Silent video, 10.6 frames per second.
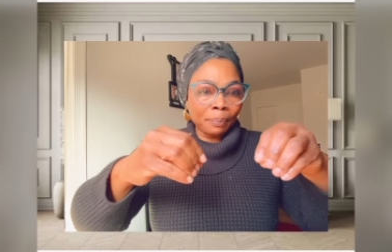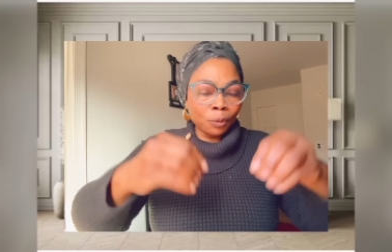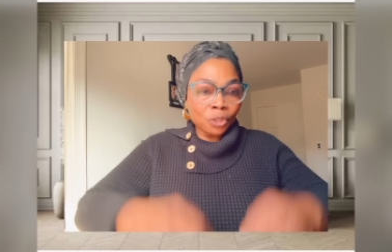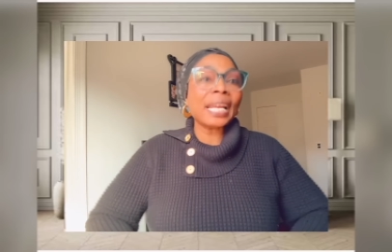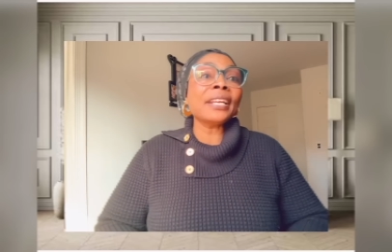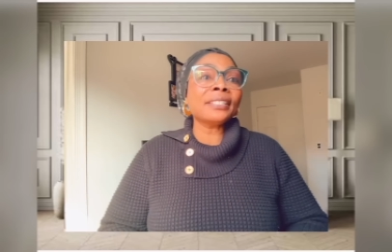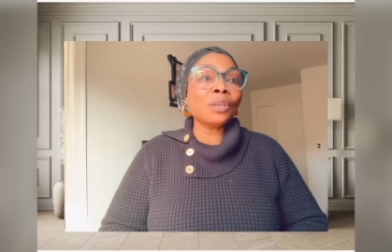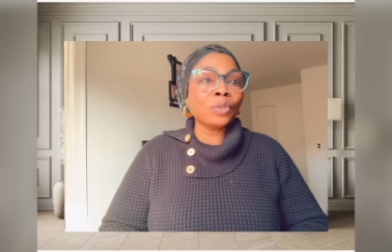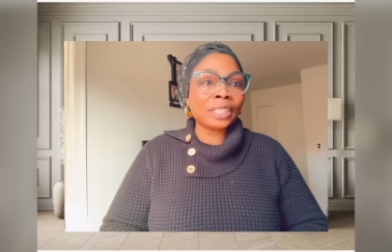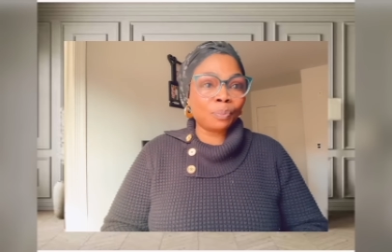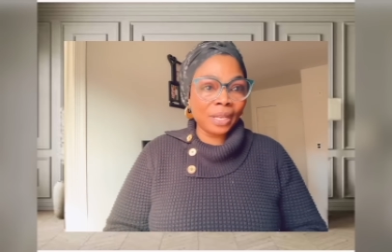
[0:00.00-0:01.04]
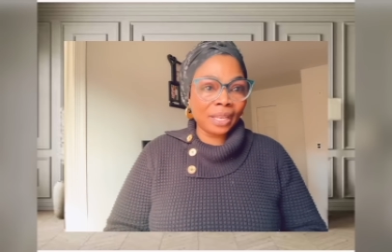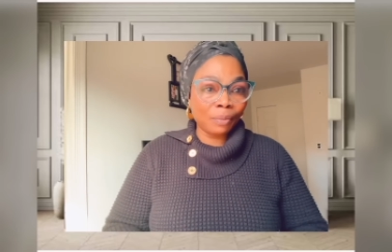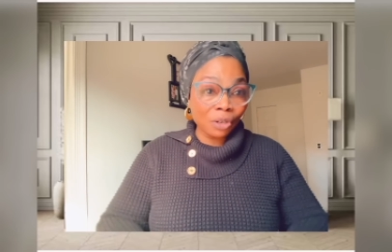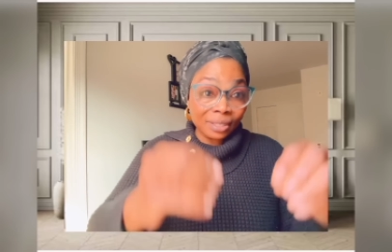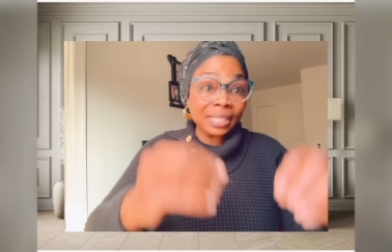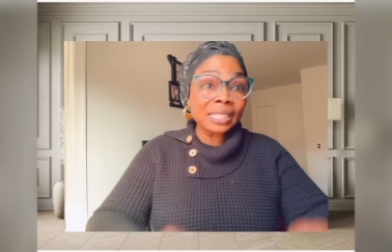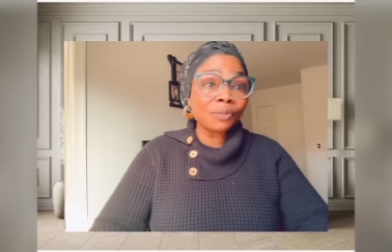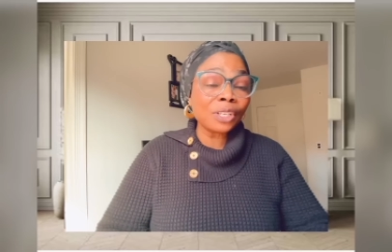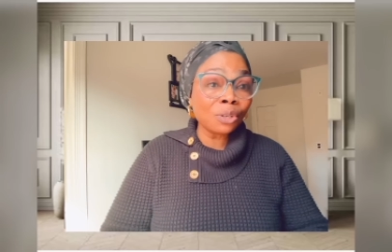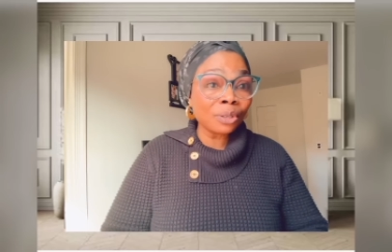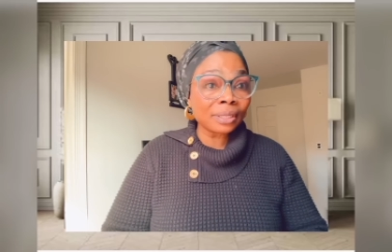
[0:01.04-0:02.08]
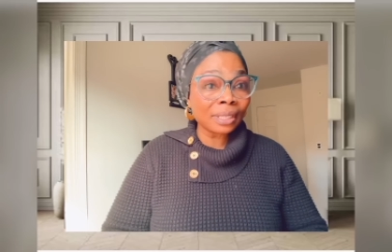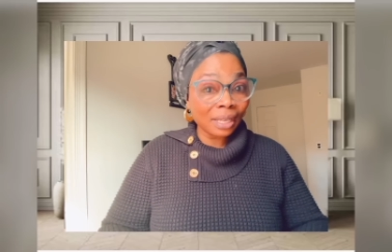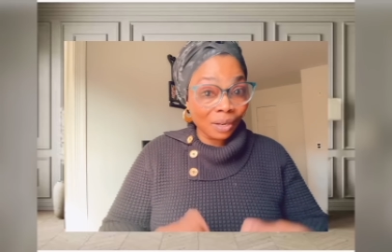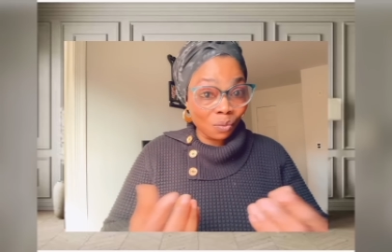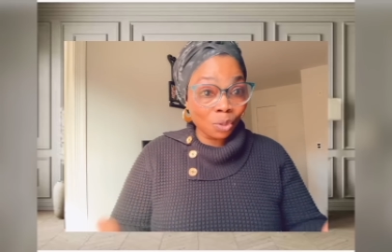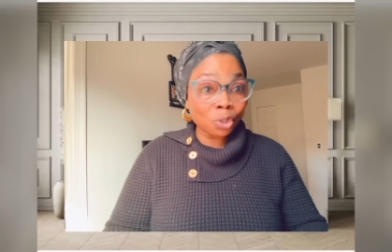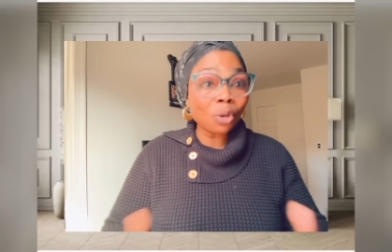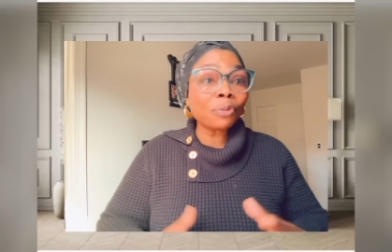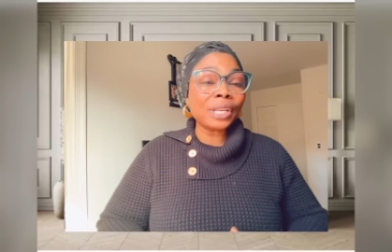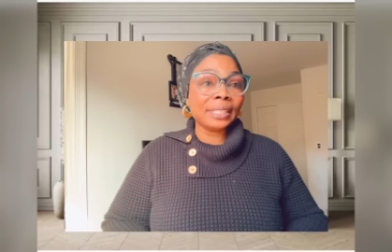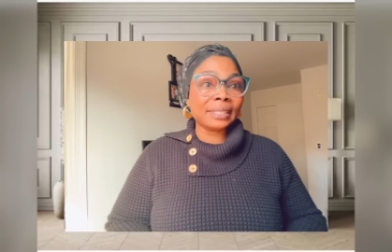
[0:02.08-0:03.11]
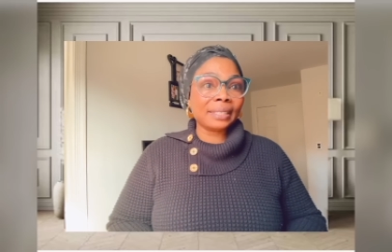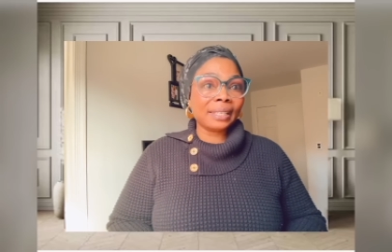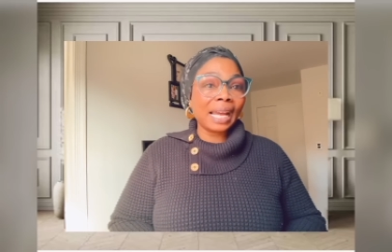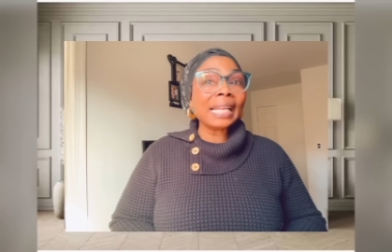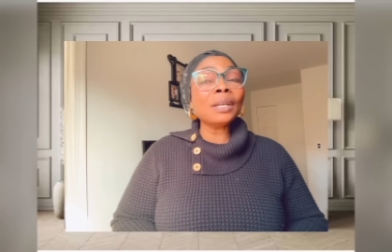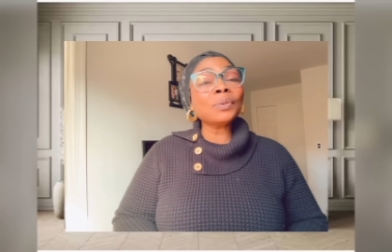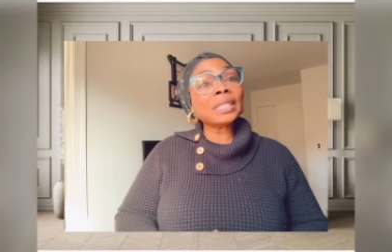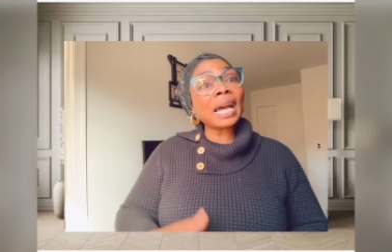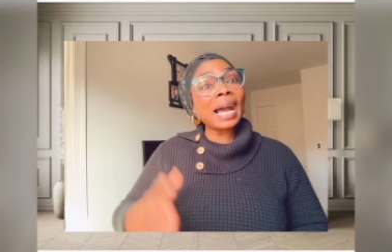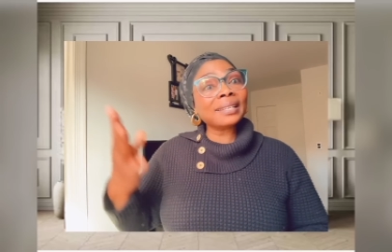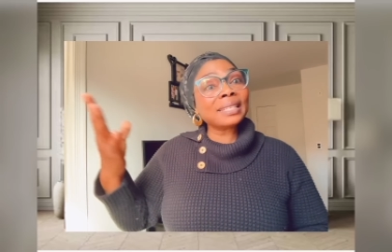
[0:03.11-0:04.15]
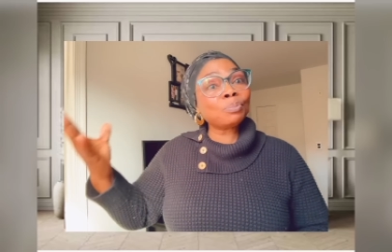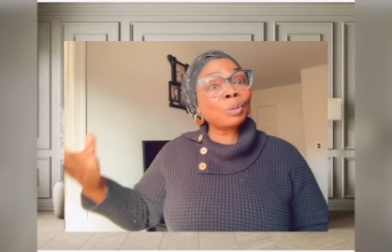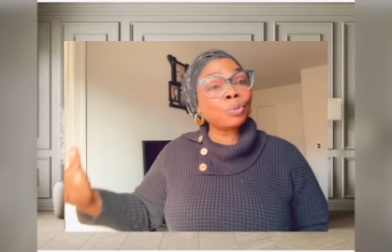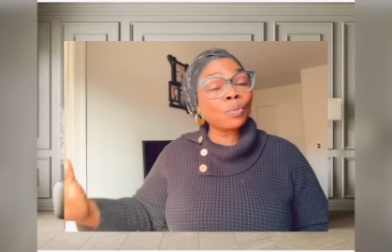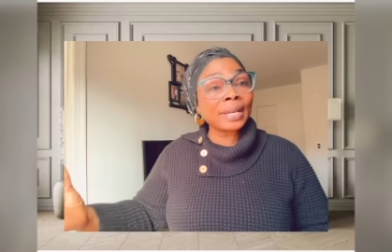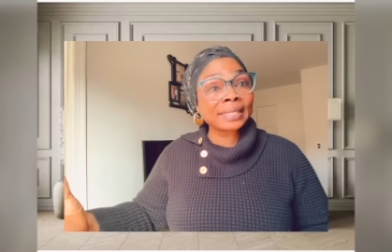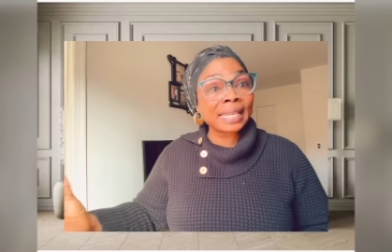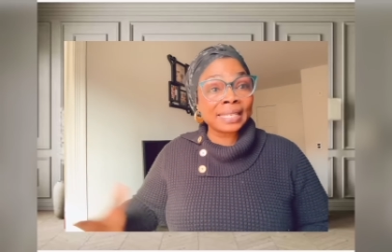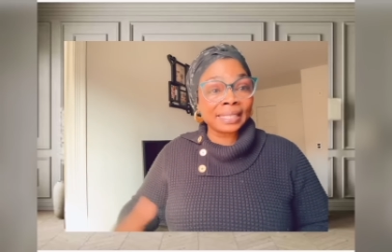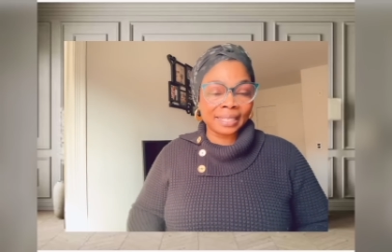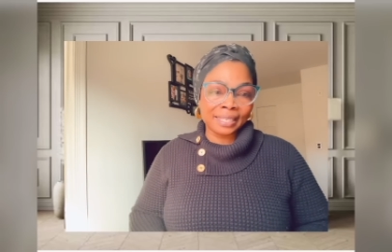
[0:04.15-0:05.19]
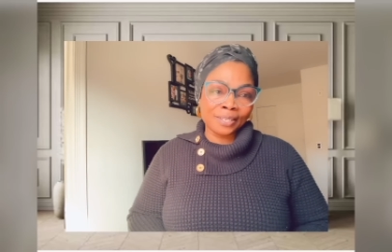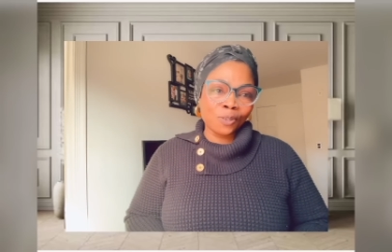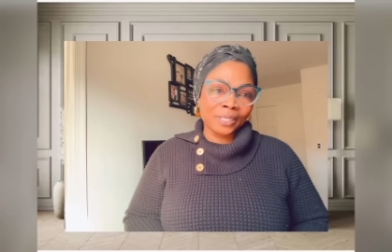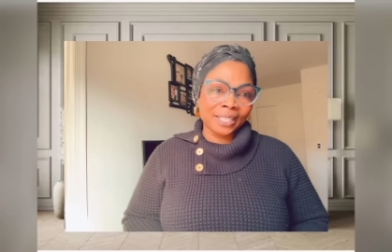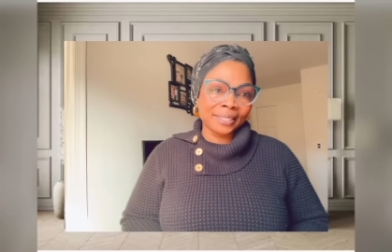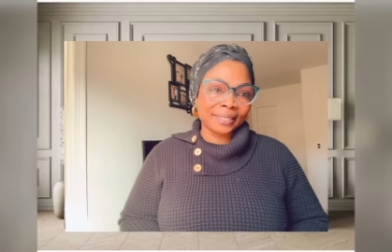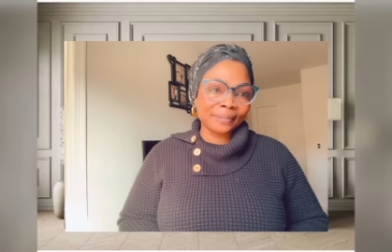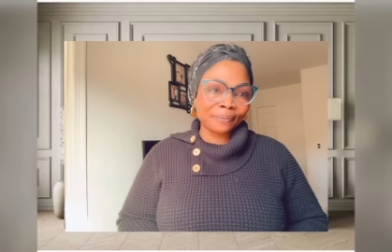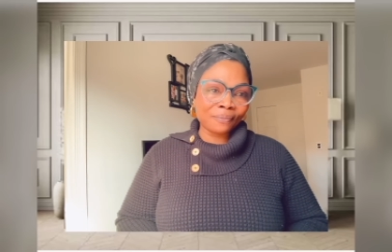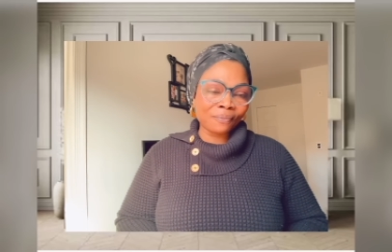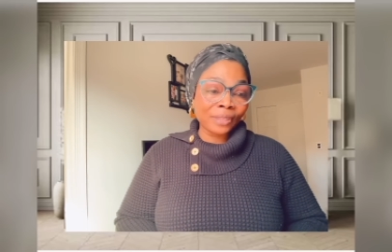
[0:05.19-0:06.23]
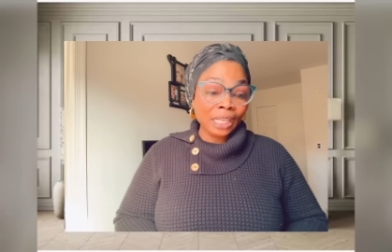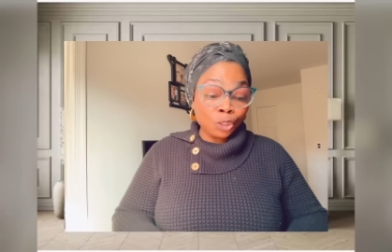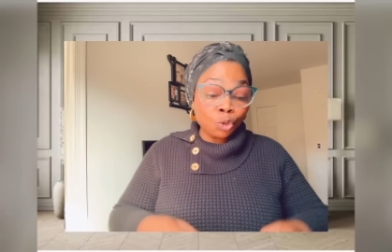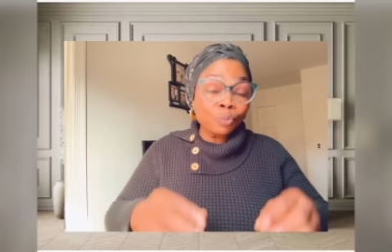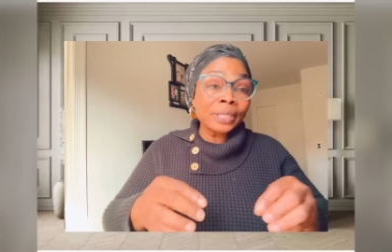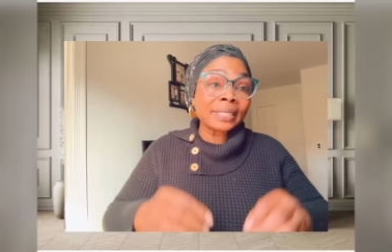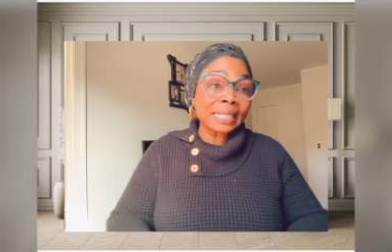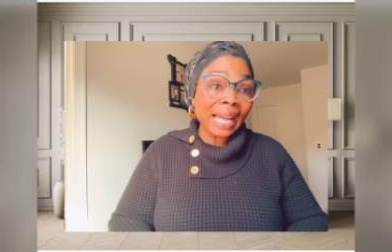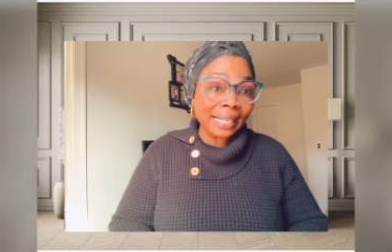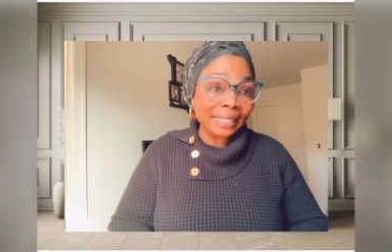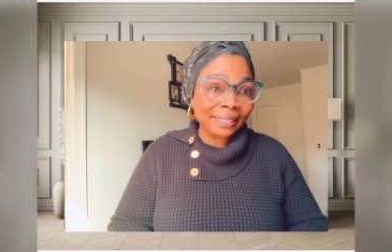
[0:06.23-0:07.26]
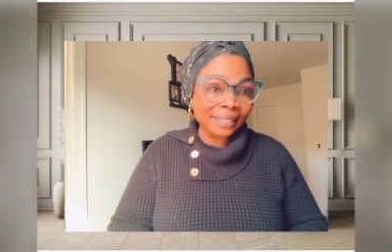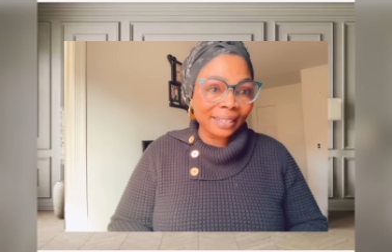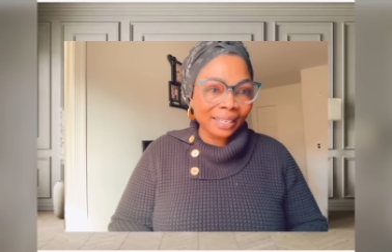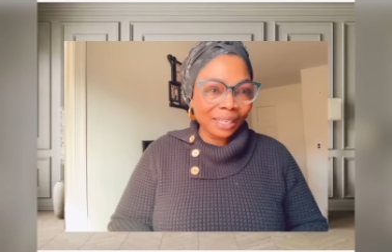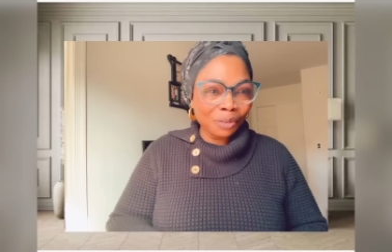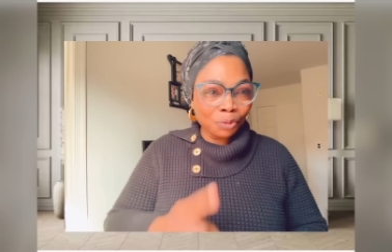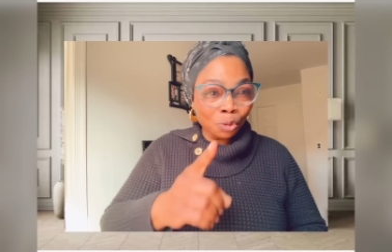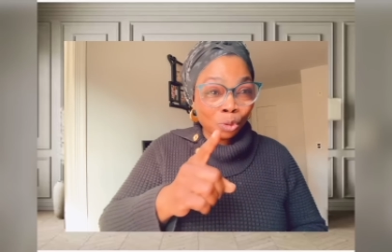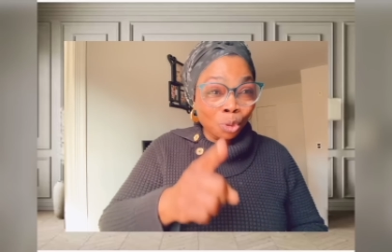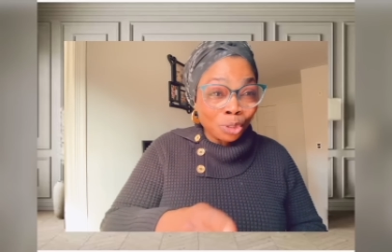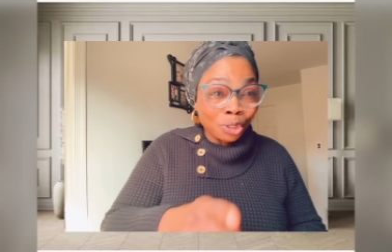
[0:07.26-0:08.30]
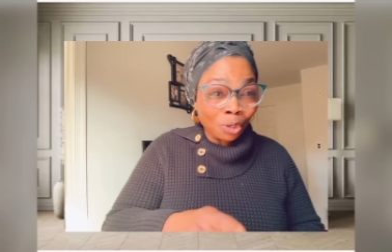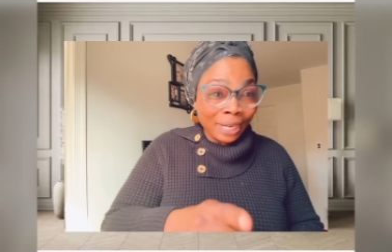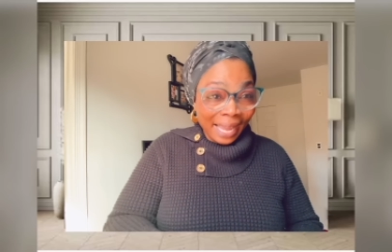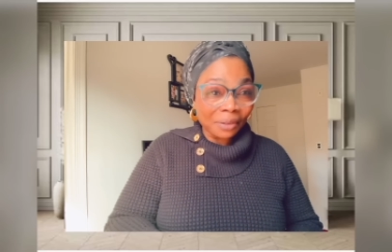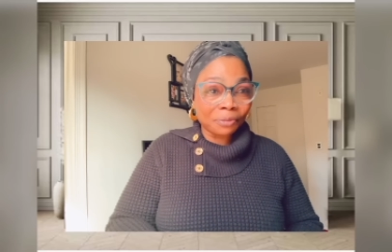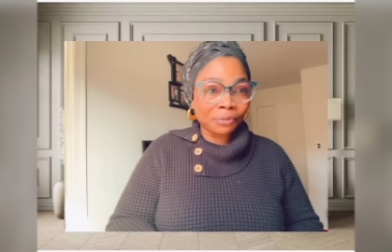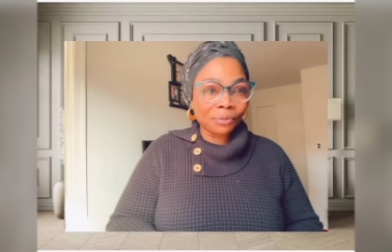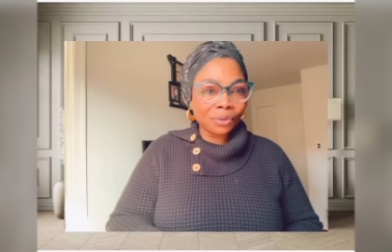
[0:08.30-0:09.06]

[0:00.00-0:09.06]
posterity will speak, because these videos will surface and they will say, and these people were saying this thing in those days. It will be sad if you use your life